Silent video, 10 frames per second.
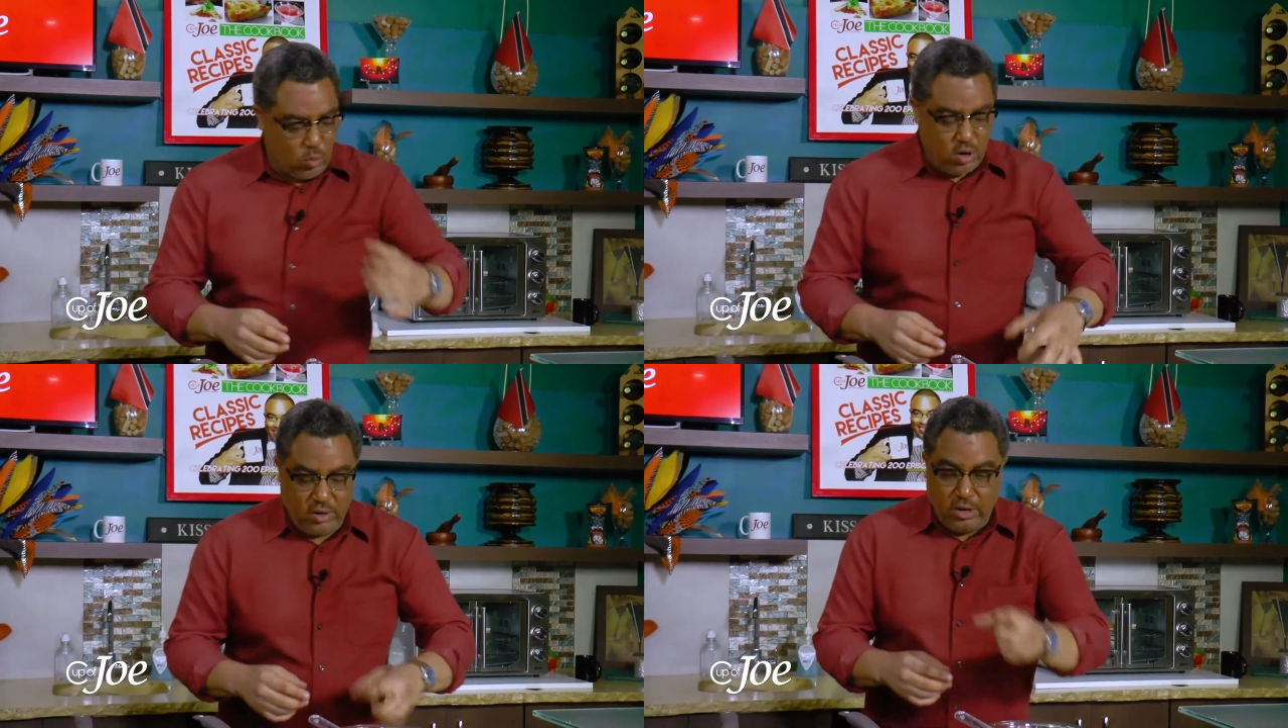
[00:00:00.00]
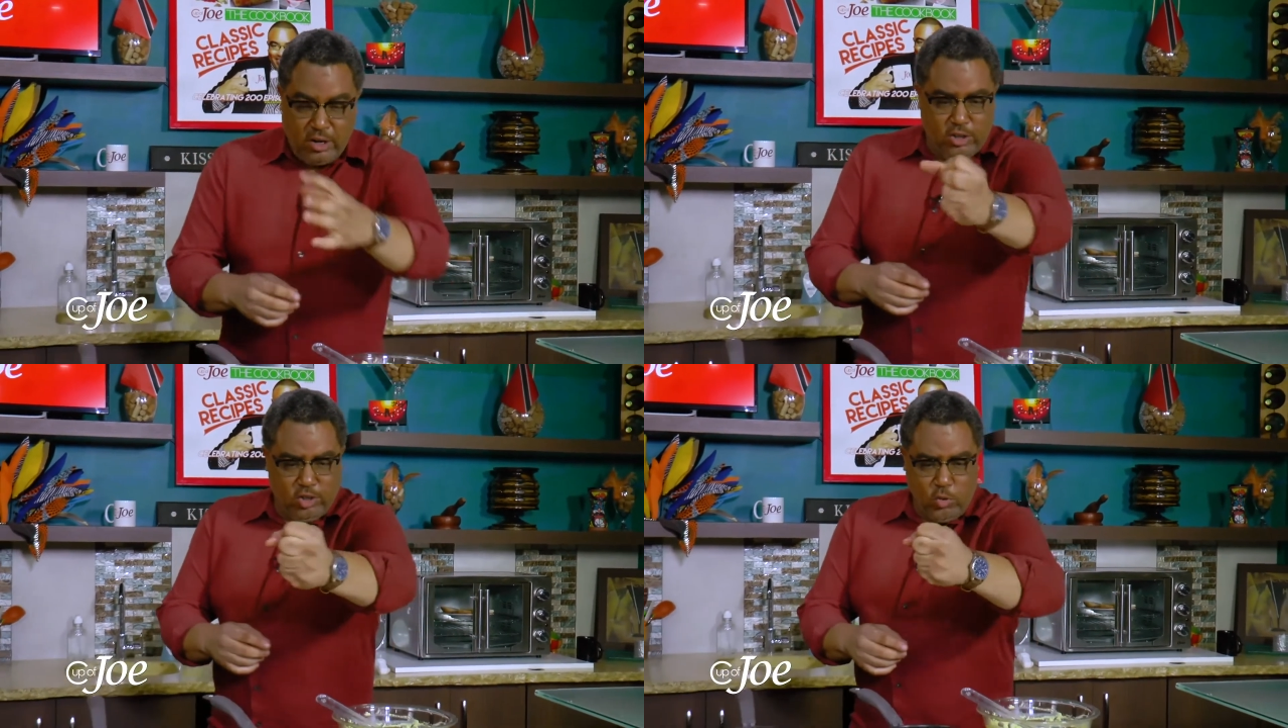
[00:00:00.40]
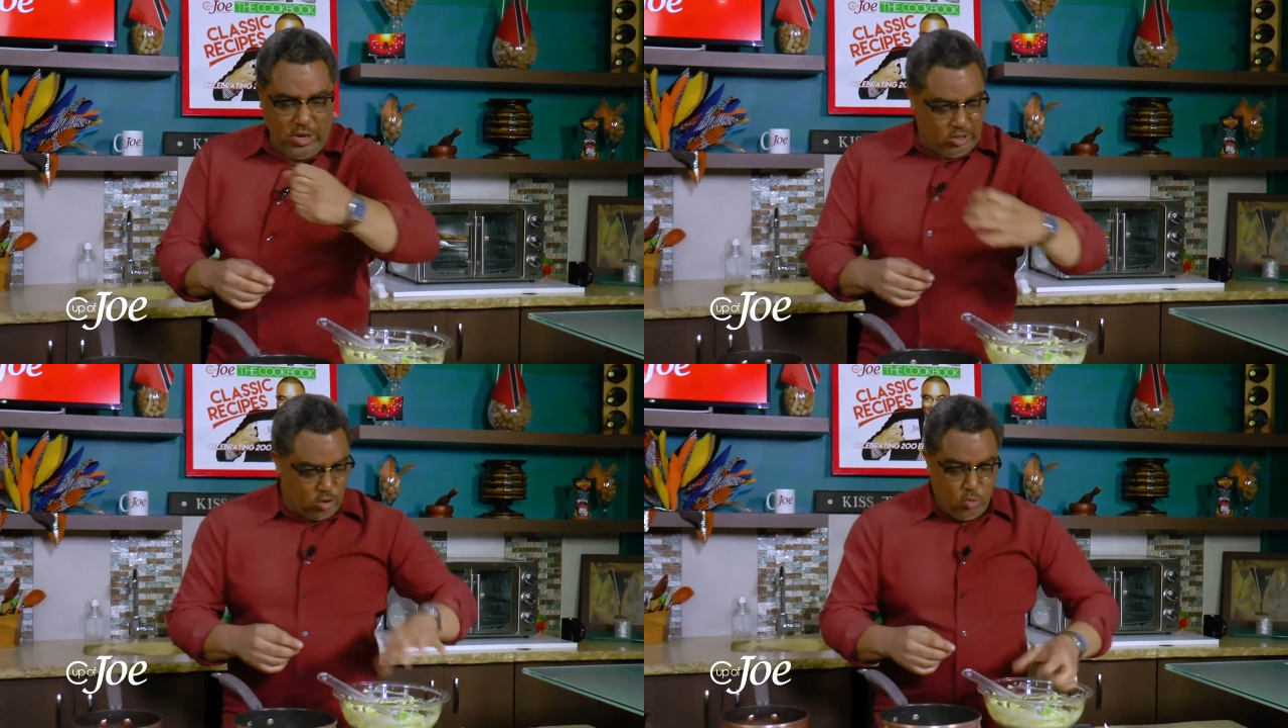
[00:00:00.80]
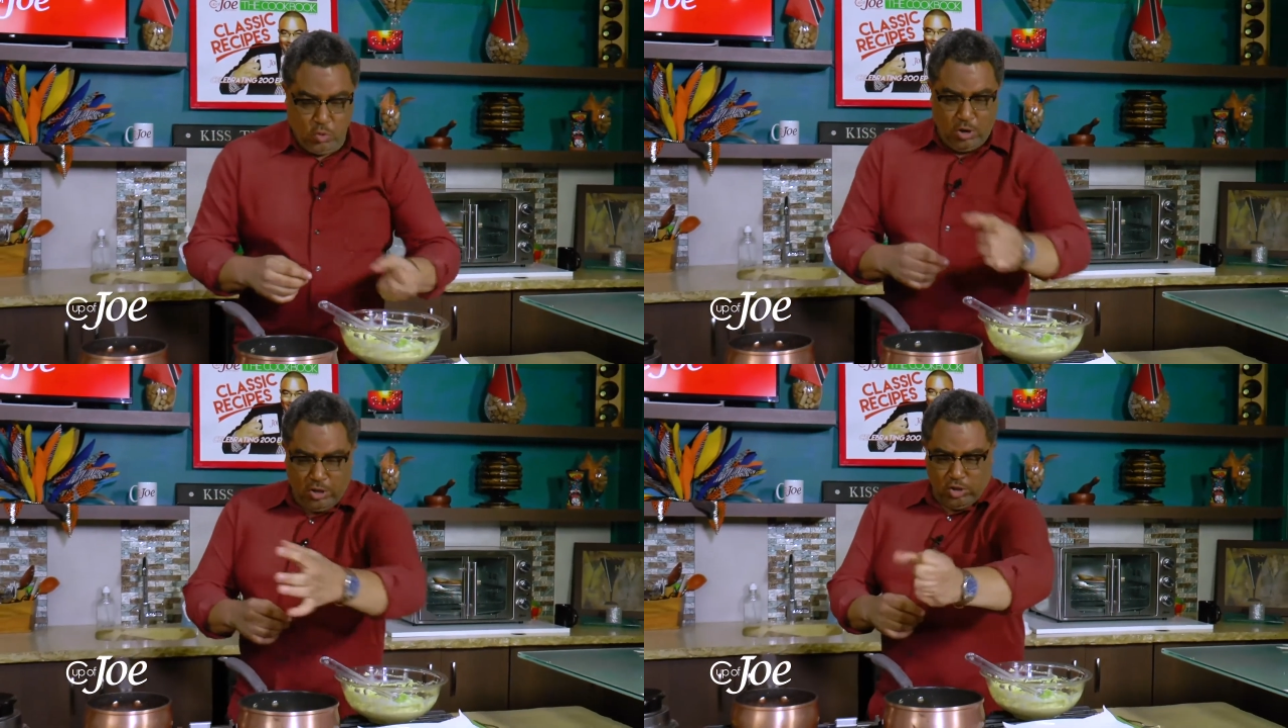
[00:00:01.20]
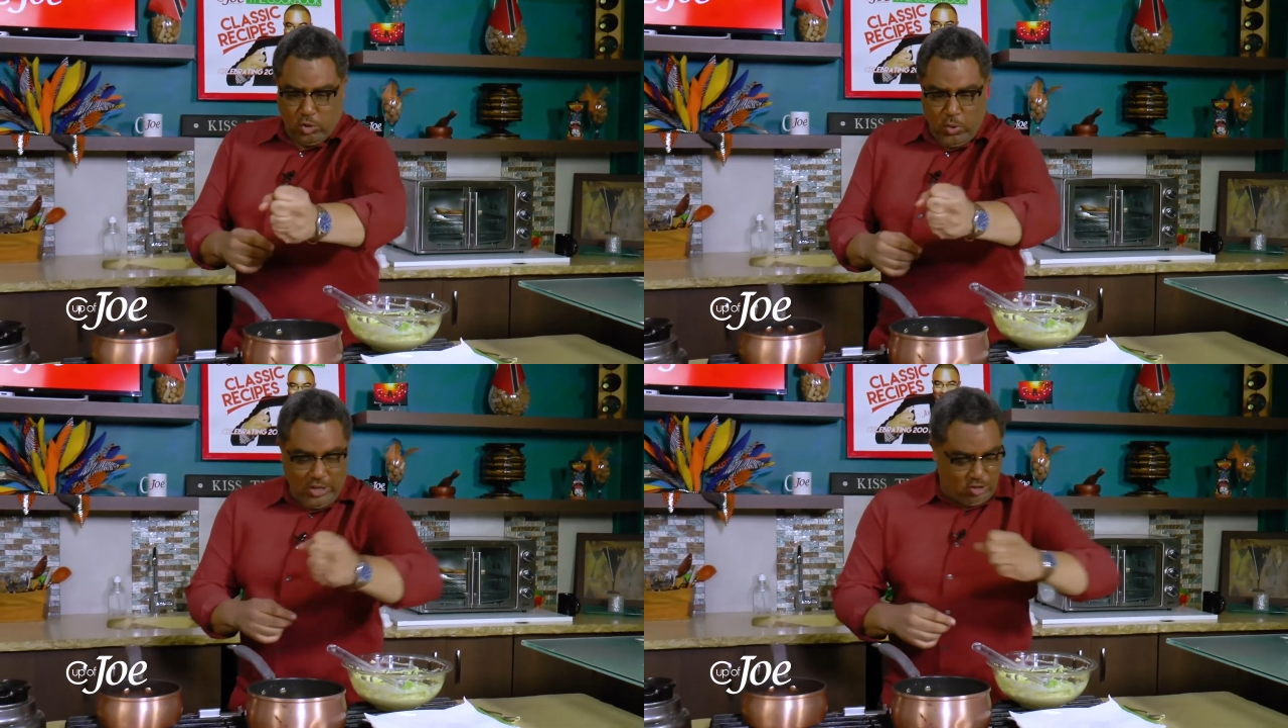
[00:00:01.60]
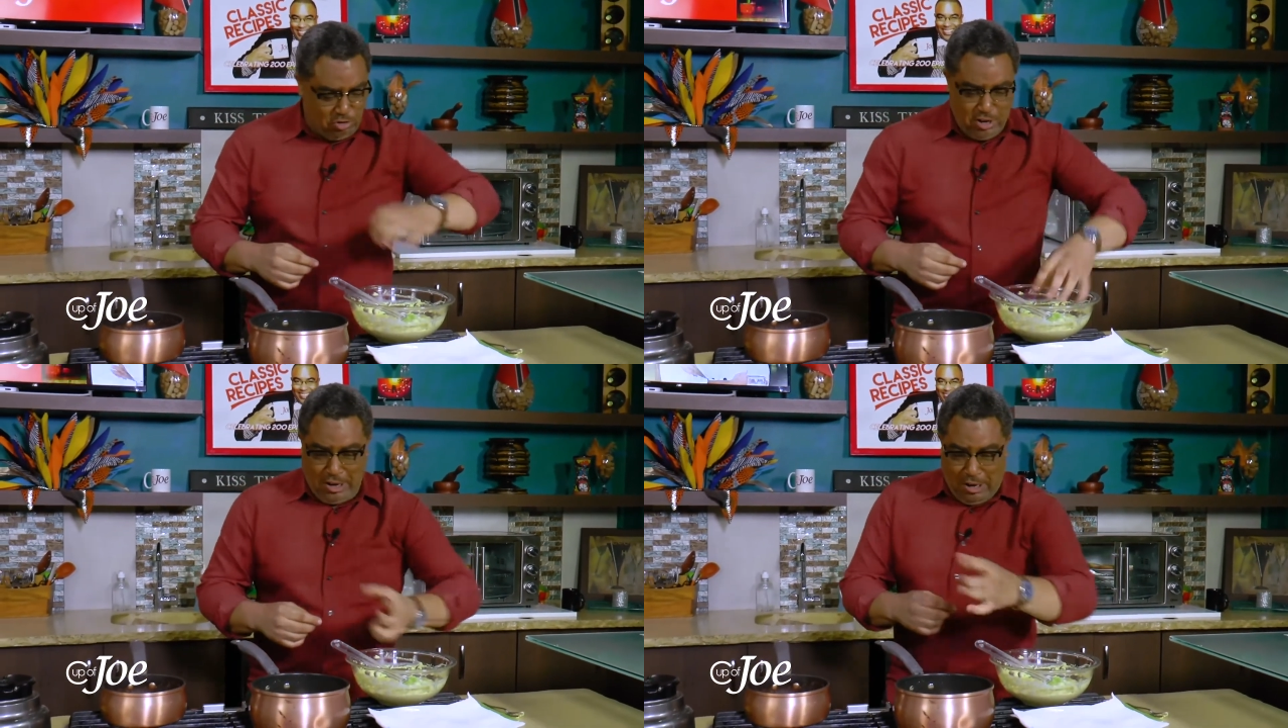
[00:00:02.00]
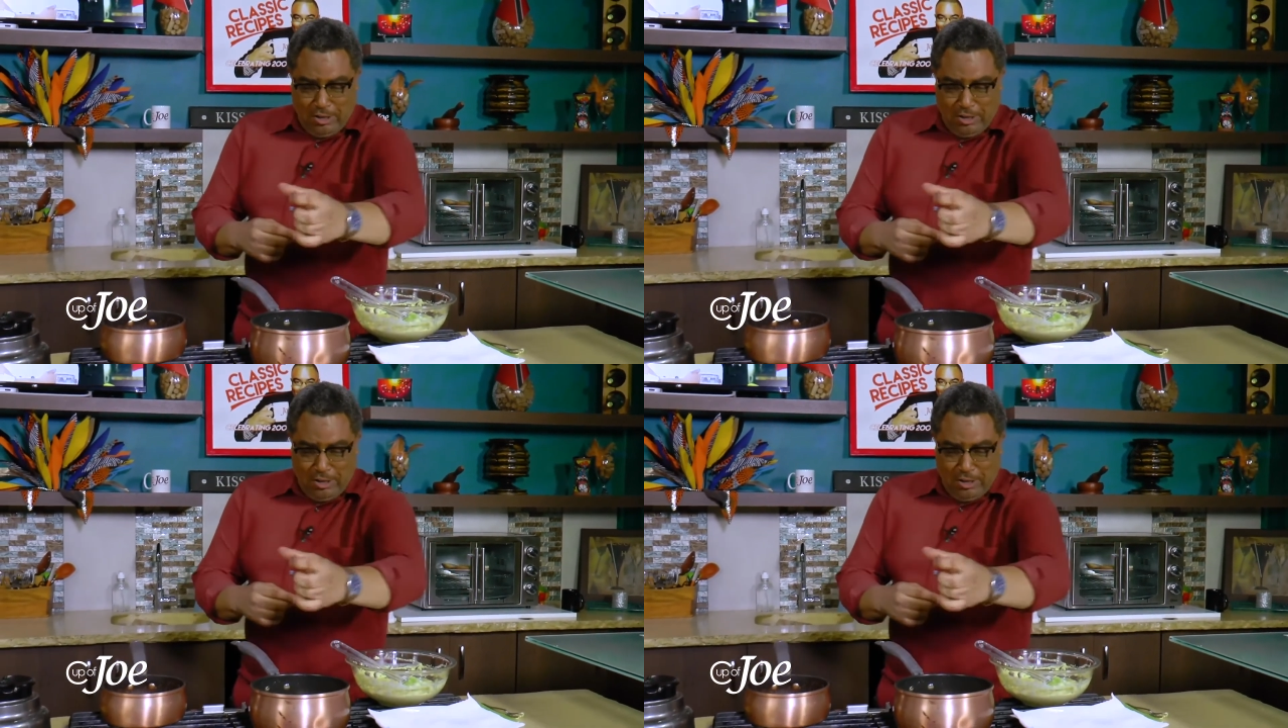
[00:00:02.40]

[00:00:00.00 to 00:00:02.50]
one, squeeze two, squeeze three,